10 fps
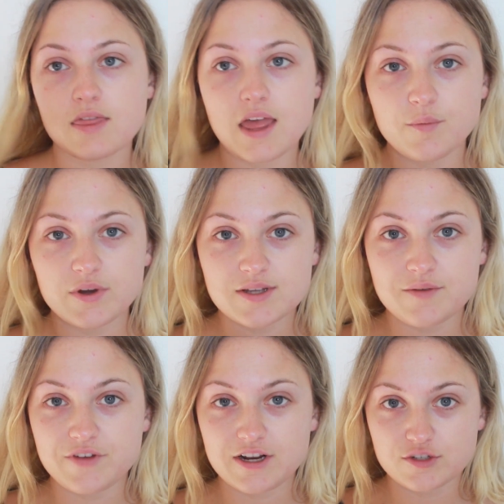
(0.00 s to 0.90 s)
Then once
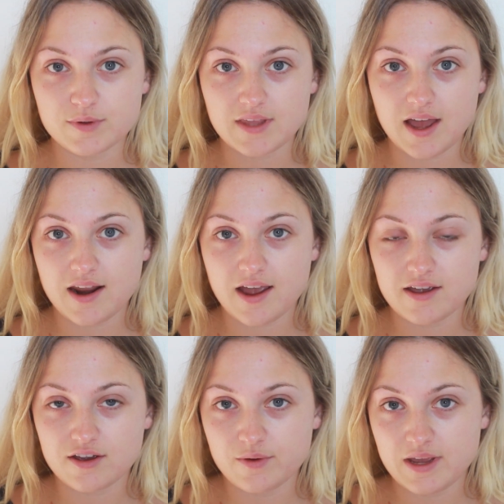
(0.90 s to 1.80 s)
I'm finished with that,
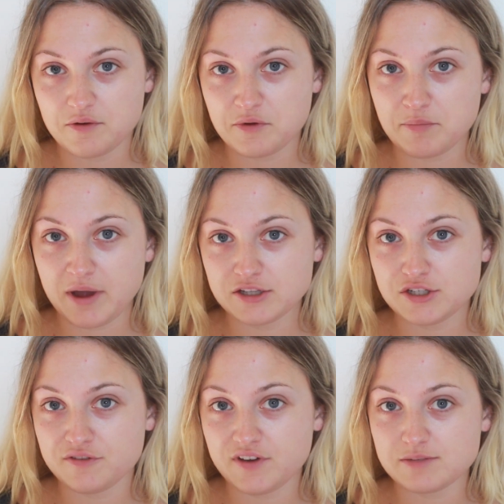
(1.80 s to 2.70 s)
I go in with my
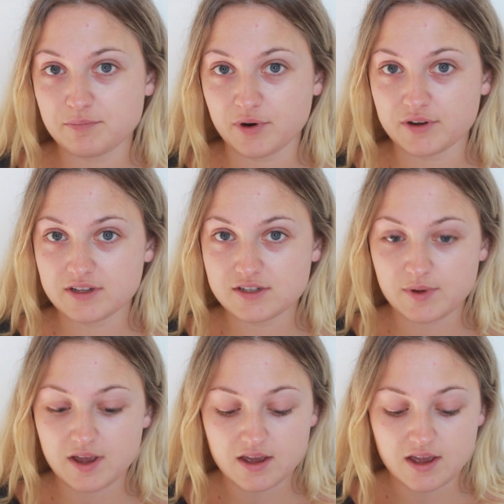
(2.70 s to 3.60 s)
Too Faced Born This
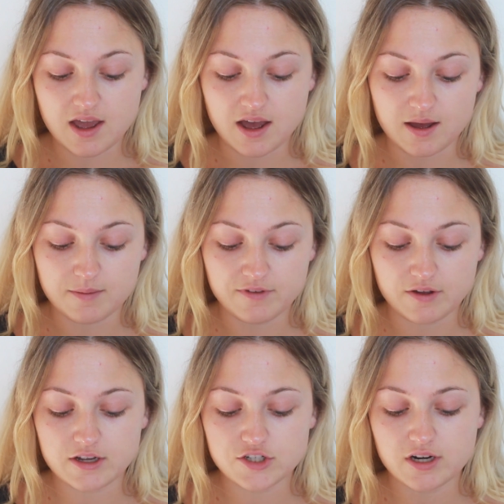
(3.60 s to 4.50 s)
Way um,
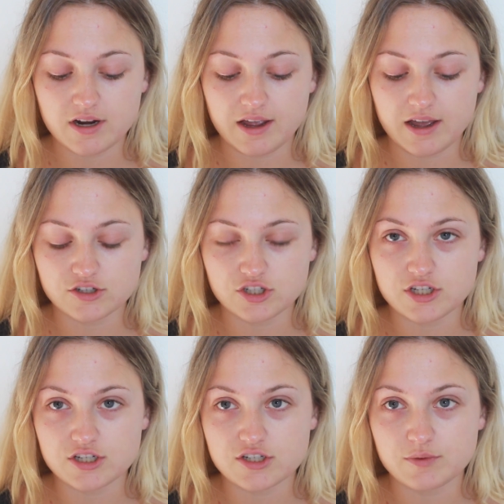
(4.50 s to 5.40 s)
foundation. I
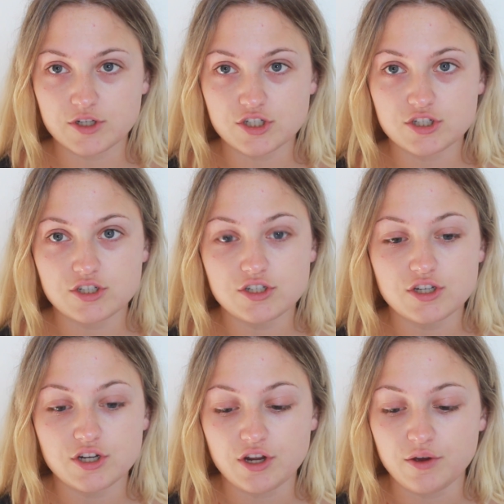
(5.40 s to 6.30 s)
actually just switched
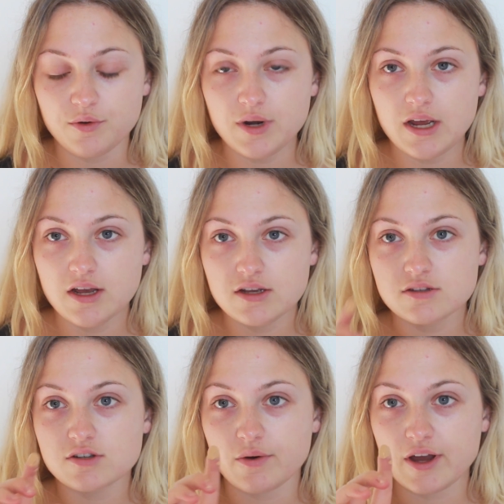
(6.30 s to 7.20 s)
to nude,
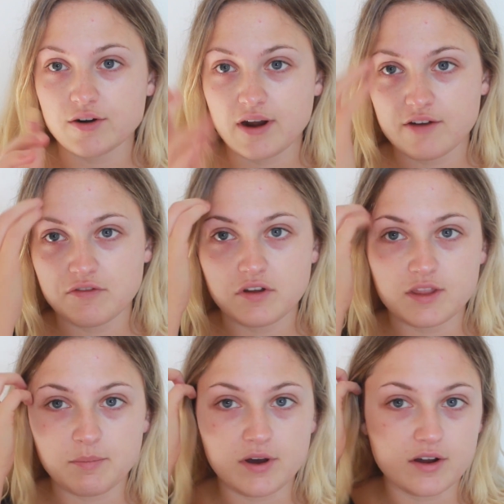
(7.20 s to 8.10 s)
so I don't have
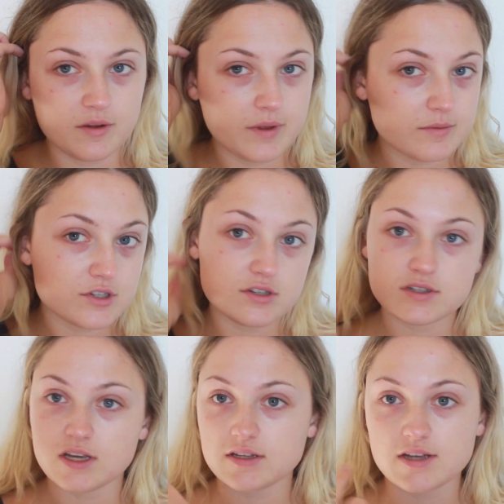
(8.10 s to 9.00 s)
the bottle, but I'm just
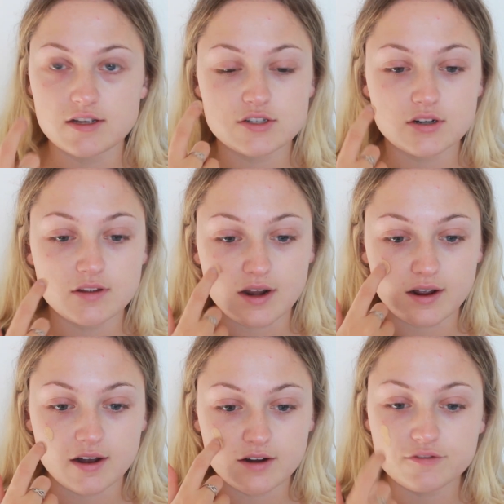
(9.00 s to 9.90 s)
using a tester that
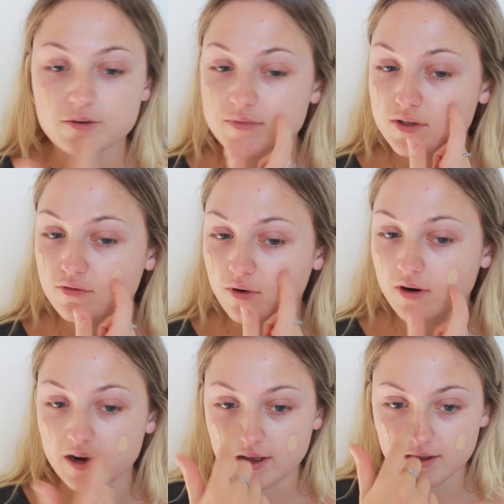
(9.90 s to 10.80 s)
I got from
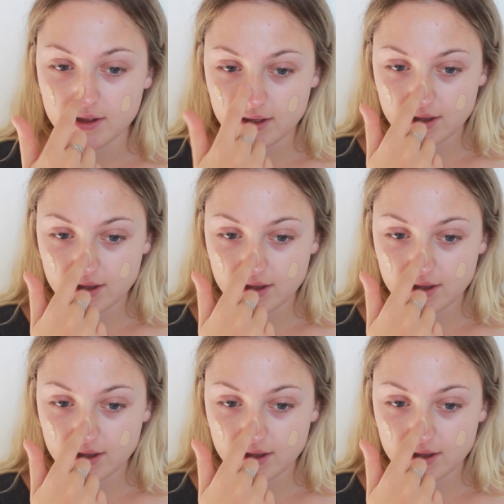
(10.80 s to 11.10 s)
Sephora.